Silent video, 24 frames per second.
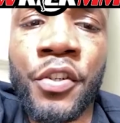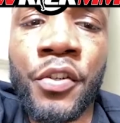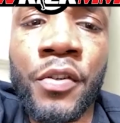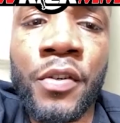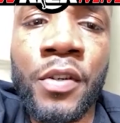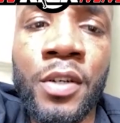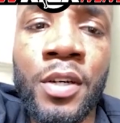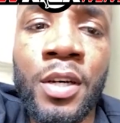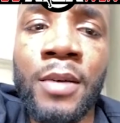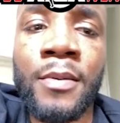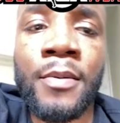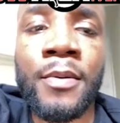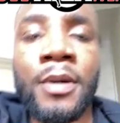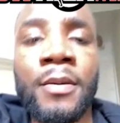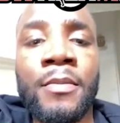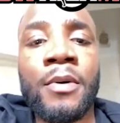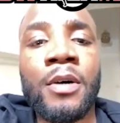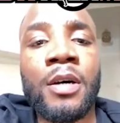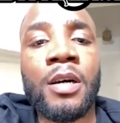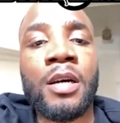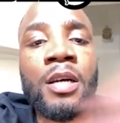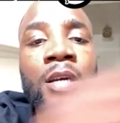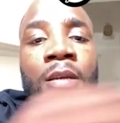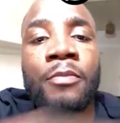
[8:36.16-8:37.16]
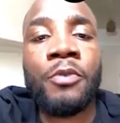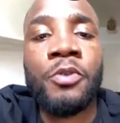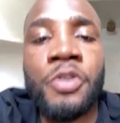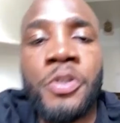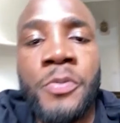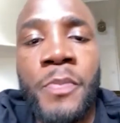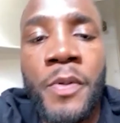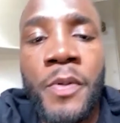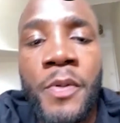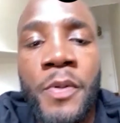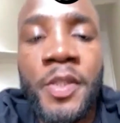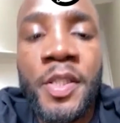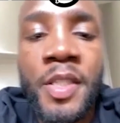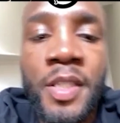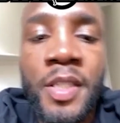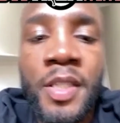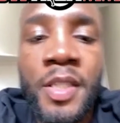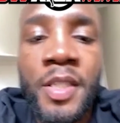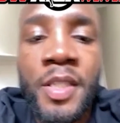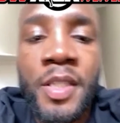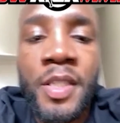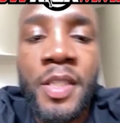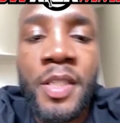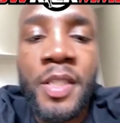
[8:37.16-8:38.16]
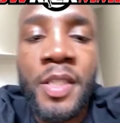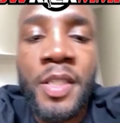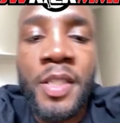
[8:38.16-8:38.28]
I am 100% next in line.